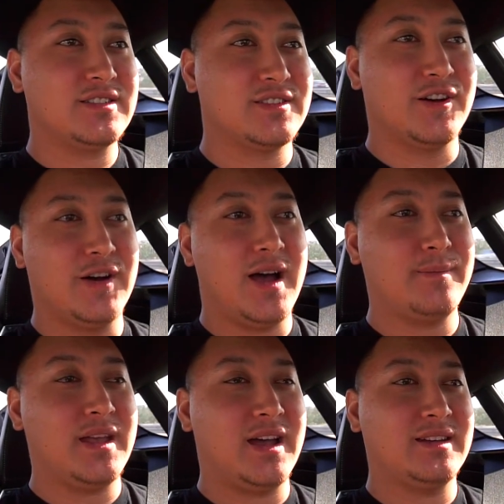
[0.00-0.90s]
so
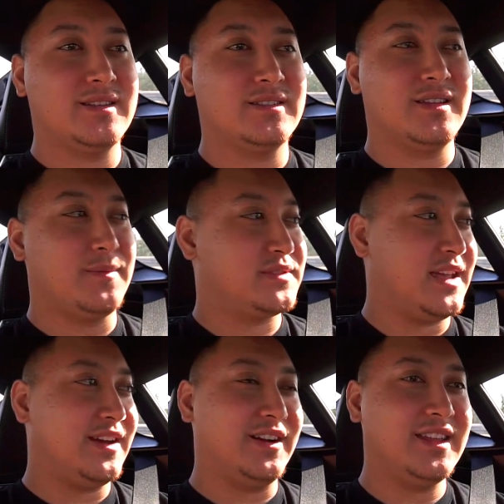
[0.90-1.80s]
I'm not
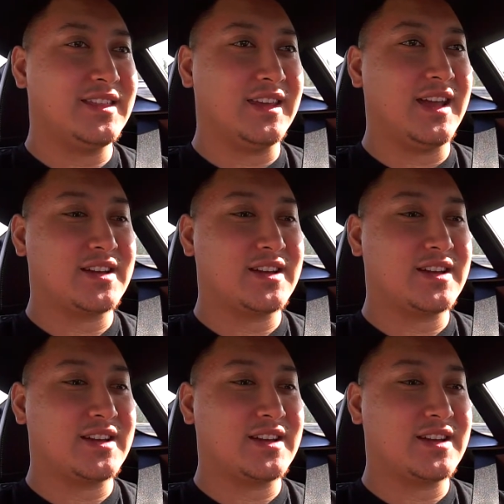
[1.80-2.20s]
upset or anything.